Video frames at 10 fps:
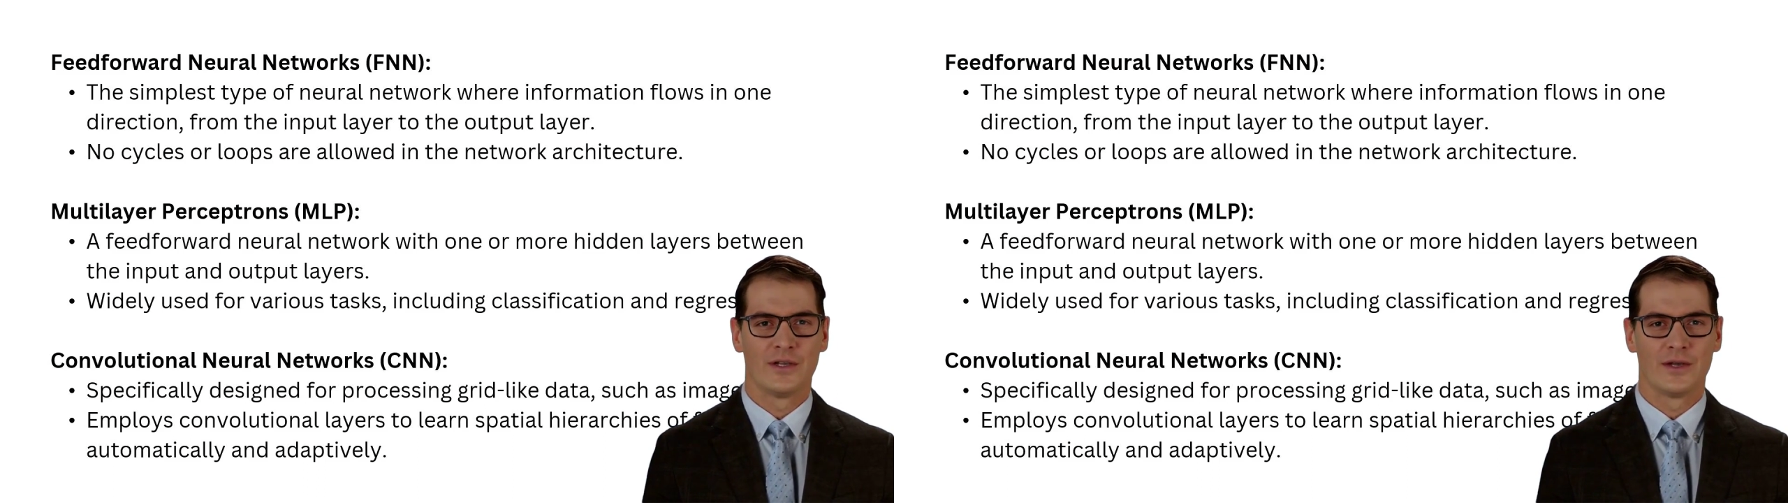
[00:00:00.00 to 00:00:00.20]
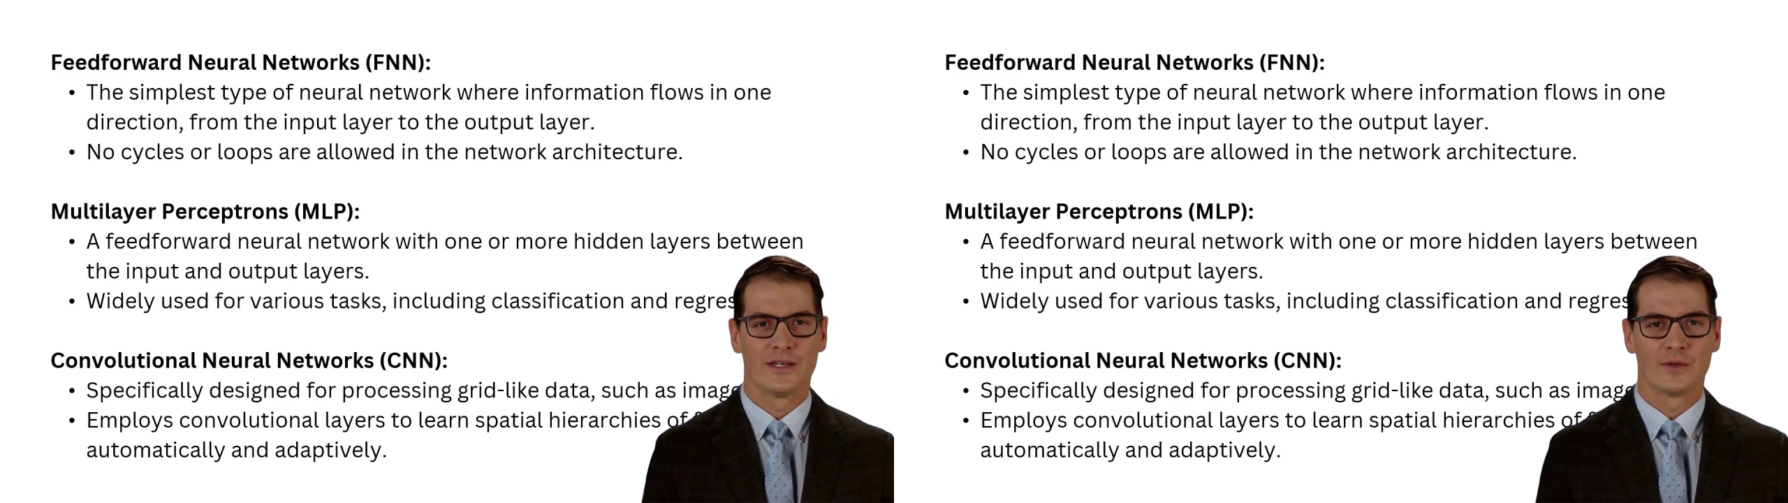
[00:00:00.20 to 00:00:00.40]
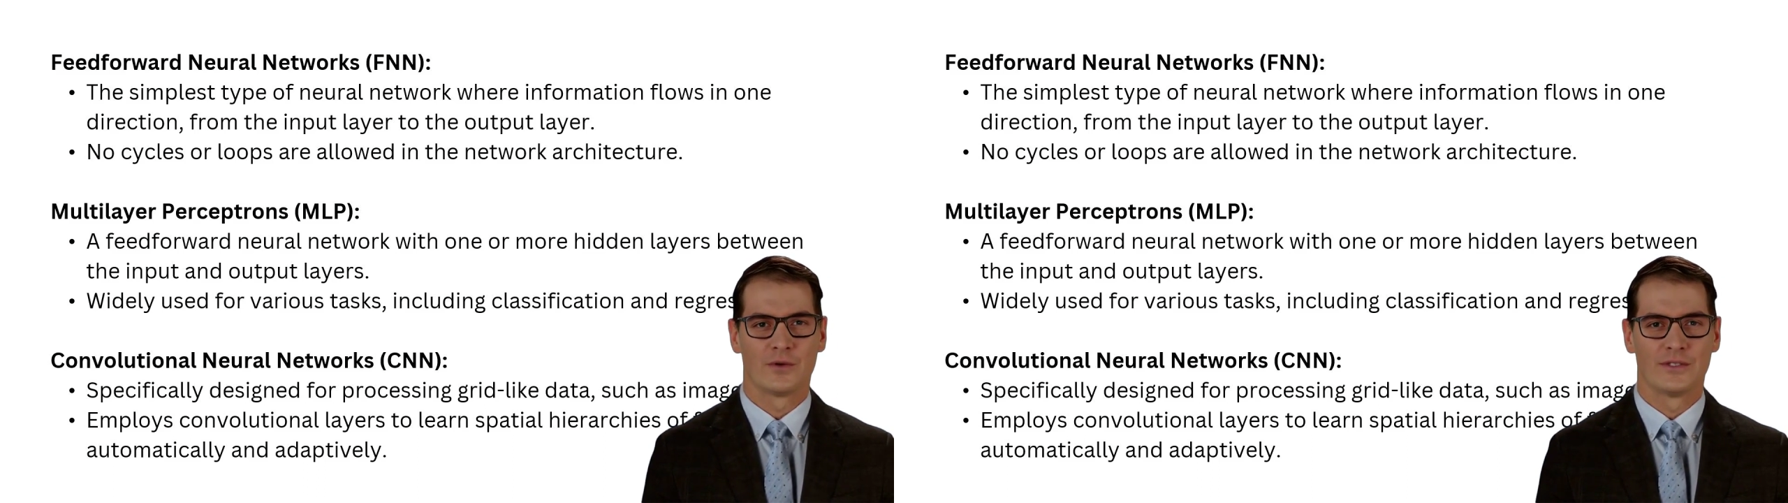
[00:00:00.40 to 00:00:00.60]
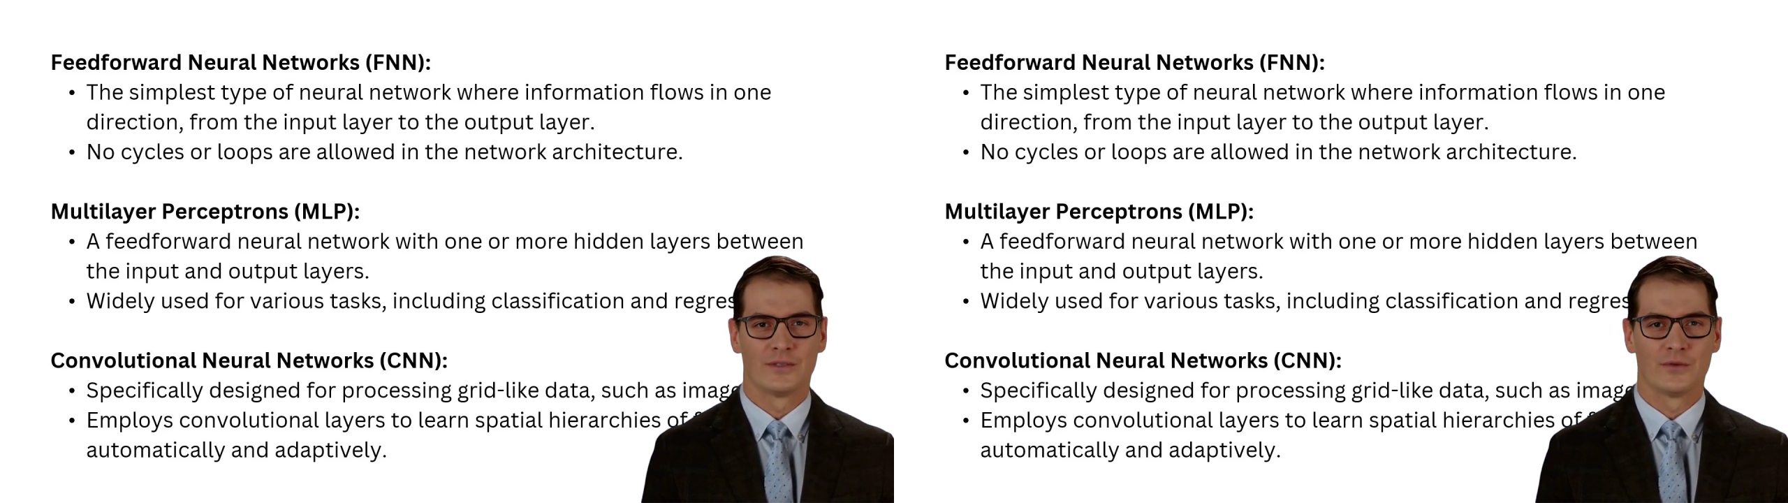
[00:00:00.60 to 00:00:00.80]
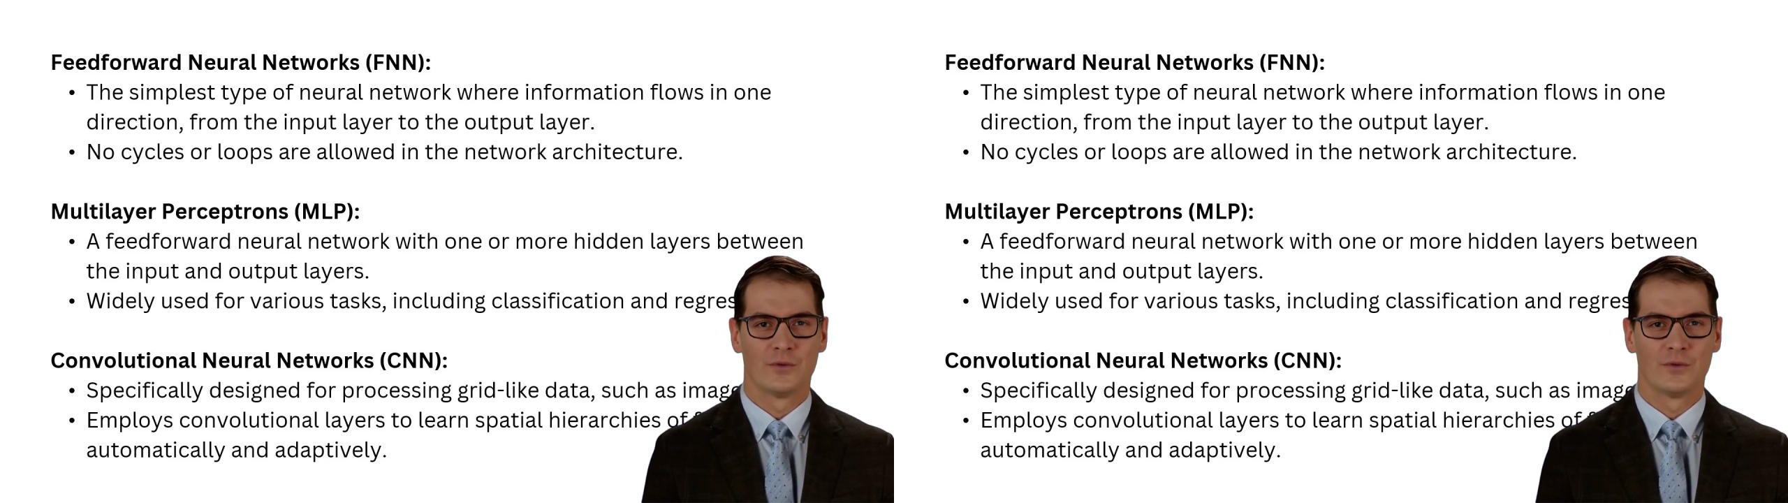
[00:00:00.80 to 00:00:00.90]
are networks with